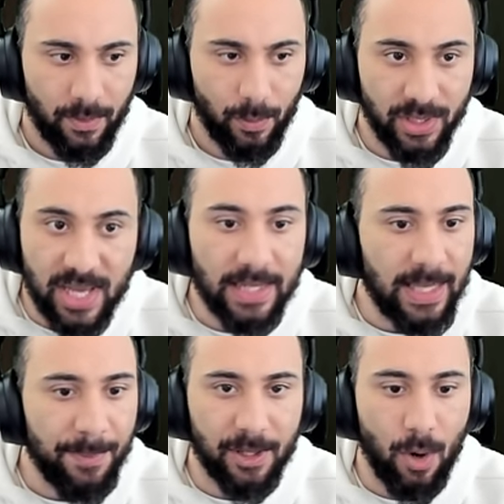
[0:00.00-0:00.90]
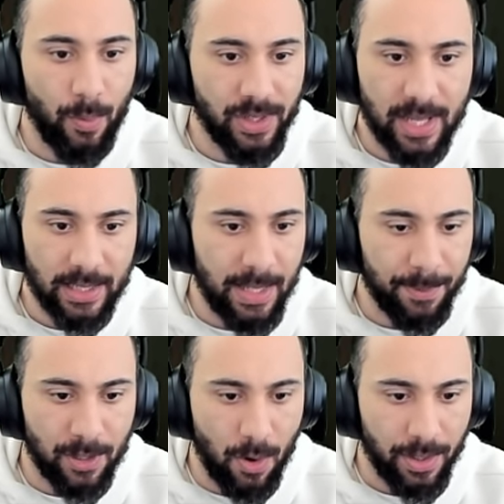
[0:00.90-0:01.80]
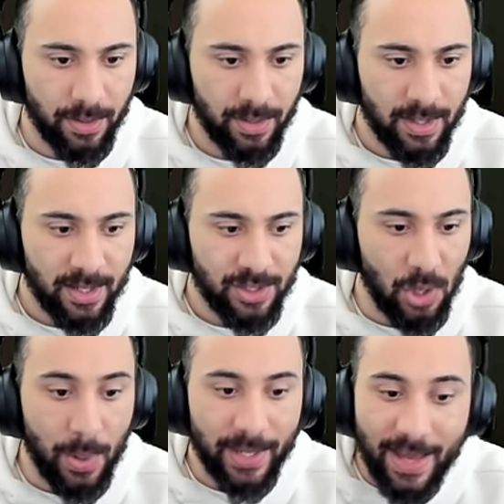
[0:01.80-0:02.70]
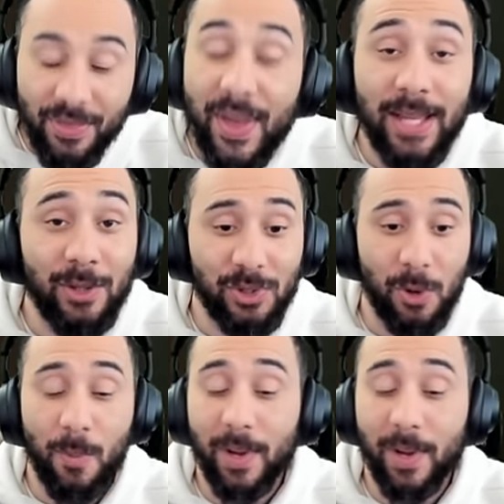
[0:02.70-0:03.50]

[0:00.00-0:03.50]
we just got to keep it going. We just got to keep it going. So again, thank you so